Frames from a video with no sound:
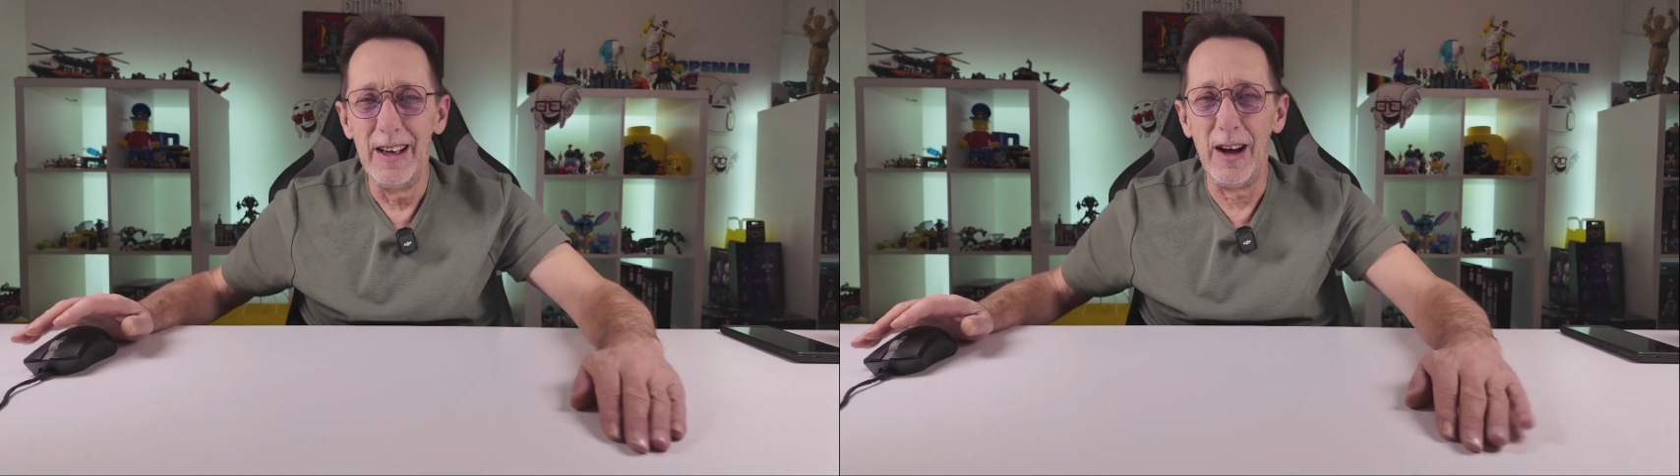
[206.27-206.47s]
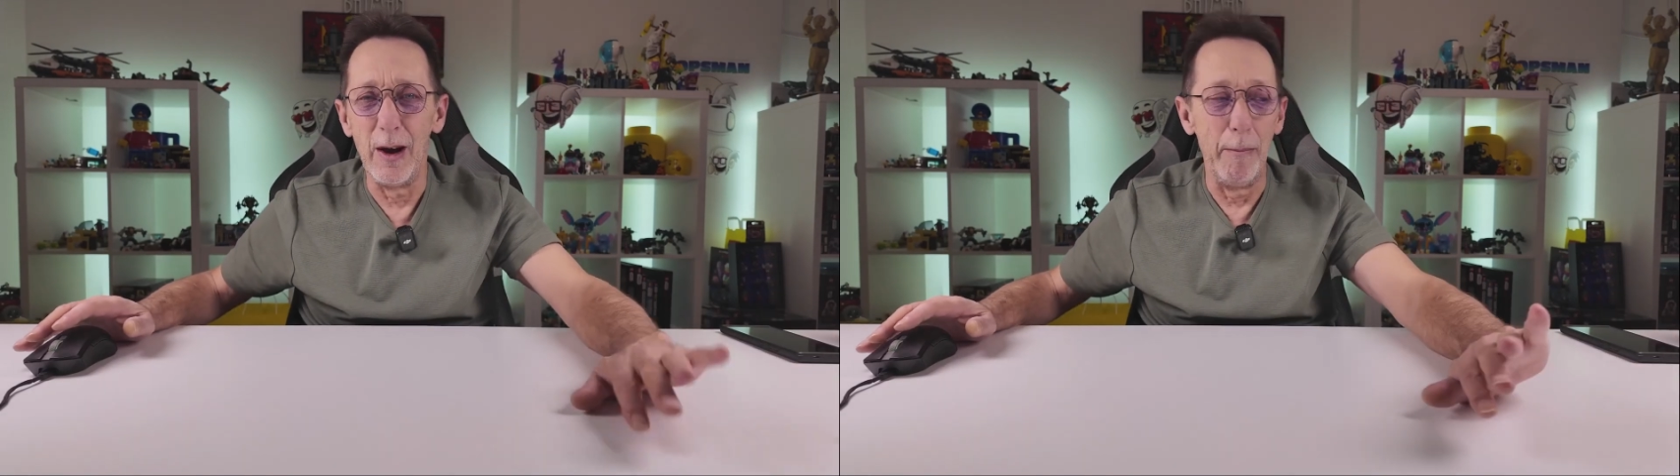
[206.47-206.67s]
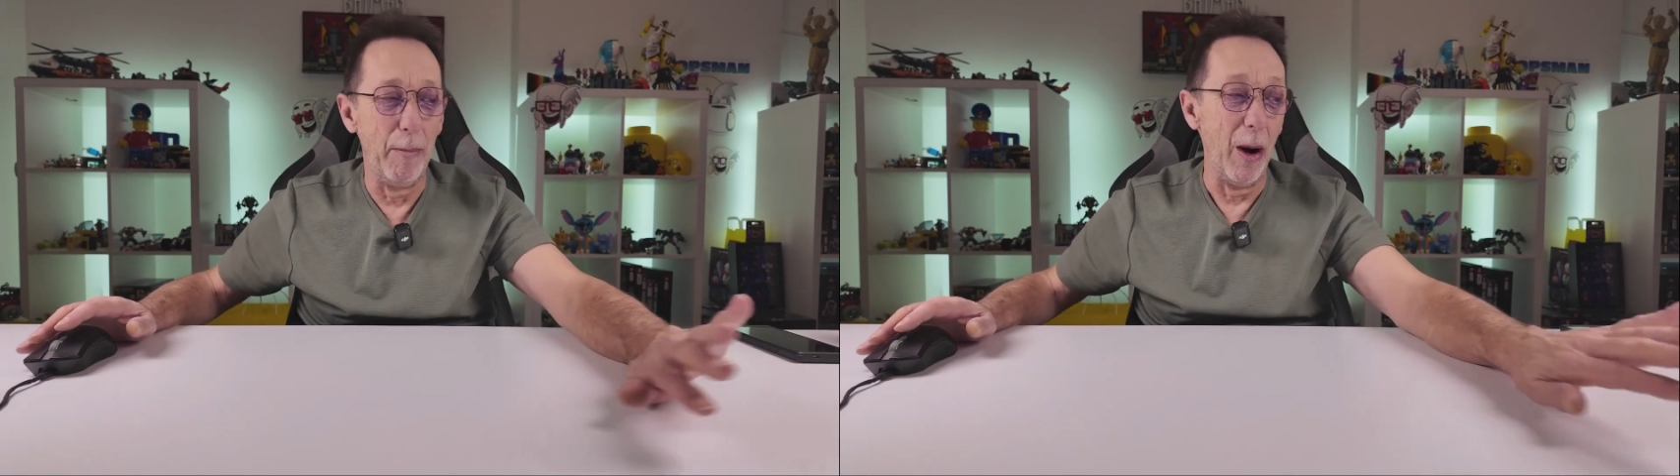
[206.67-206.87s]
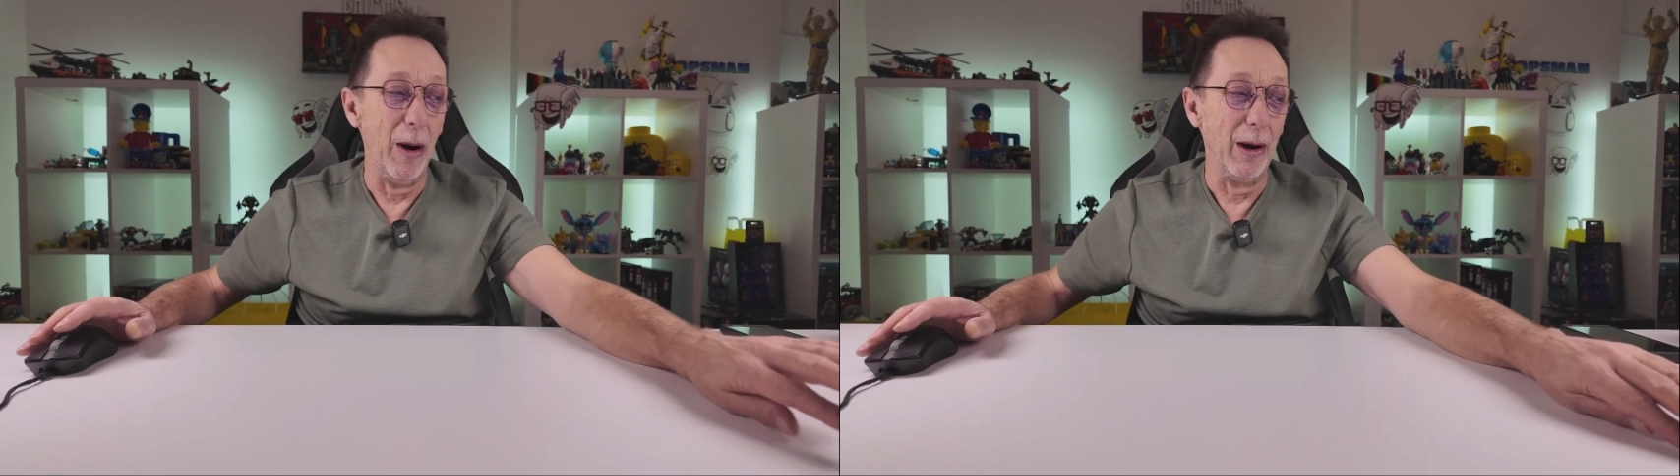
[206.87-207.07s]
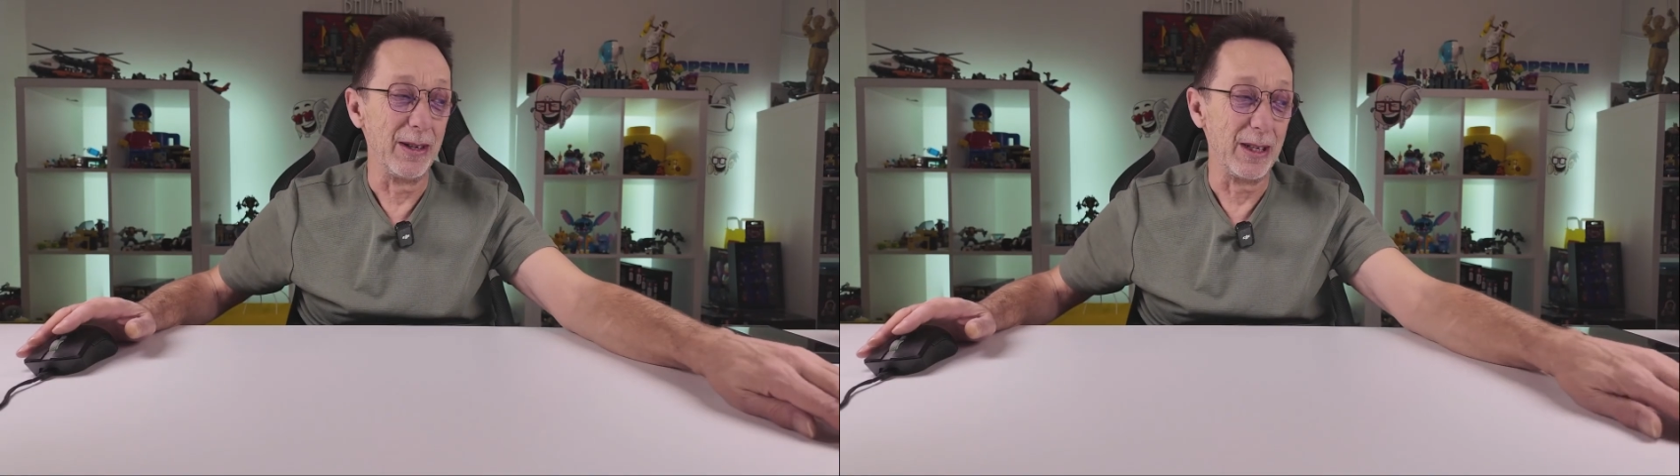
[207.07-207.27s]
I got a
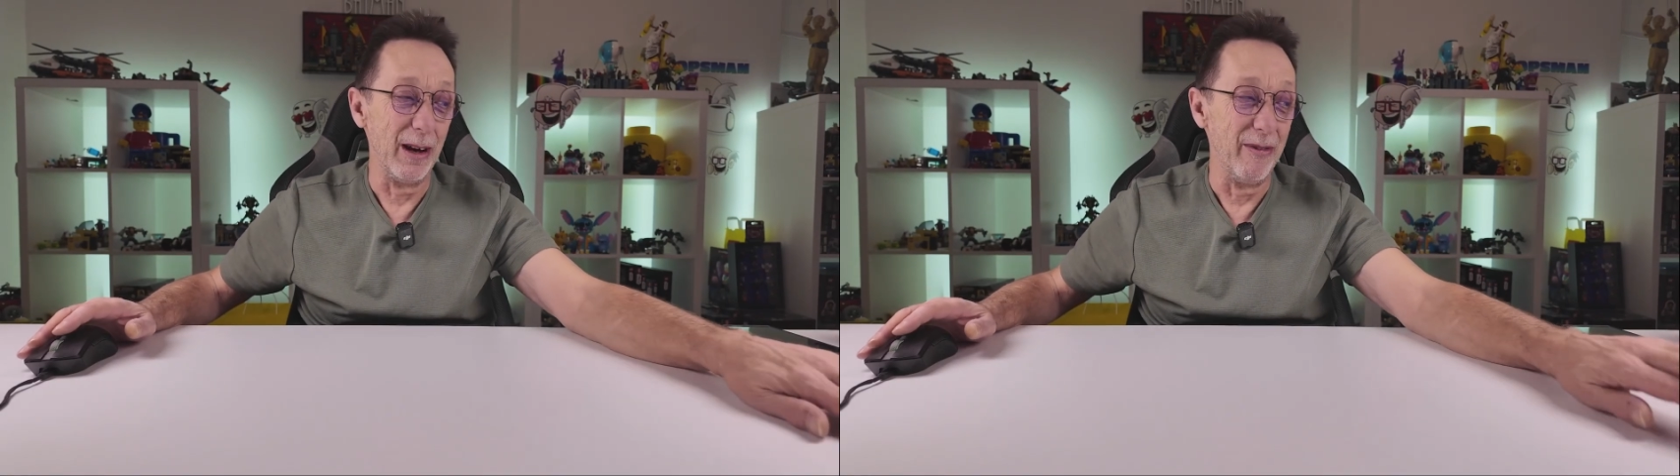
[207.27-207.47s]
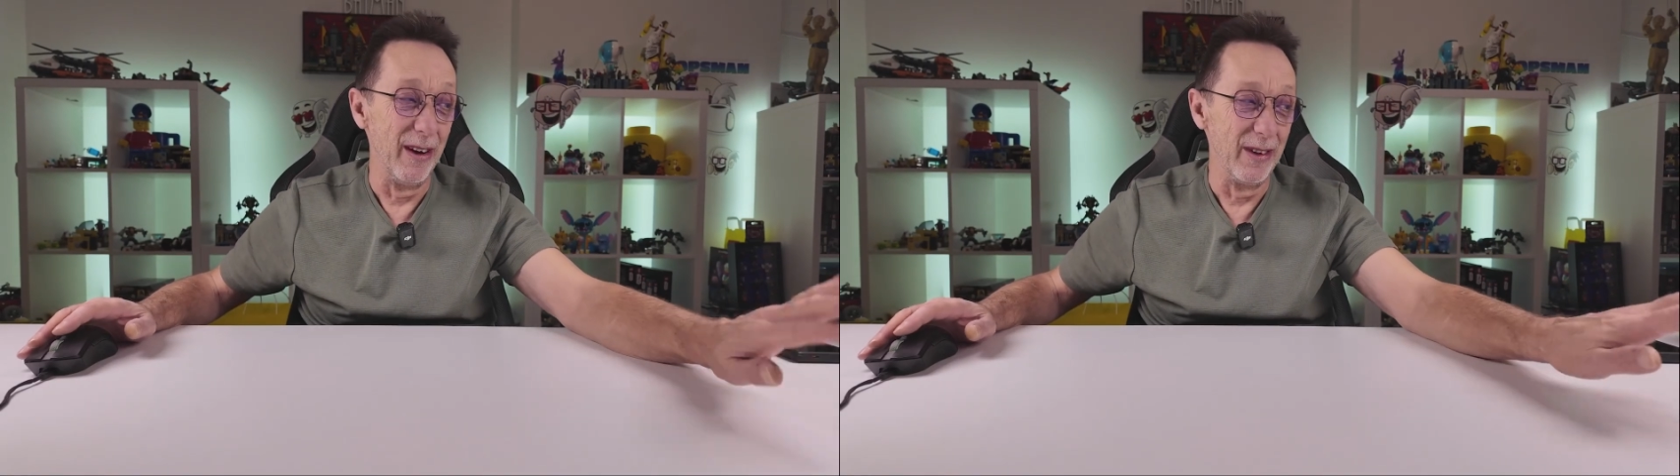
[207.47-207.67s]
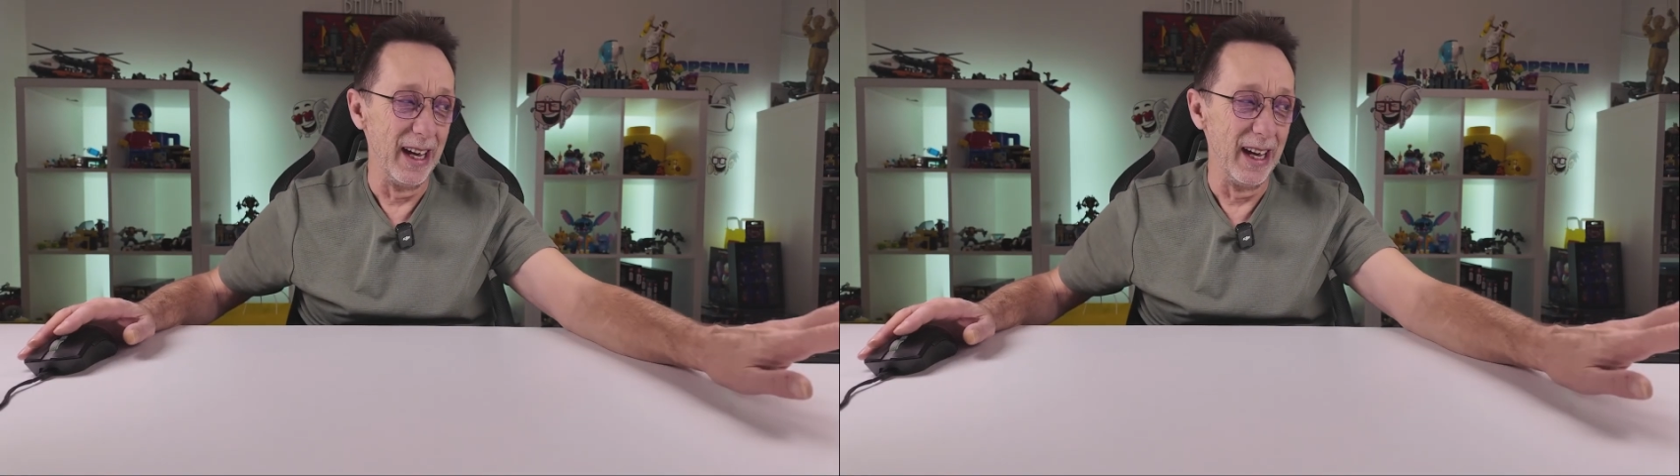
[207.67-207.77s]
pile of stuff over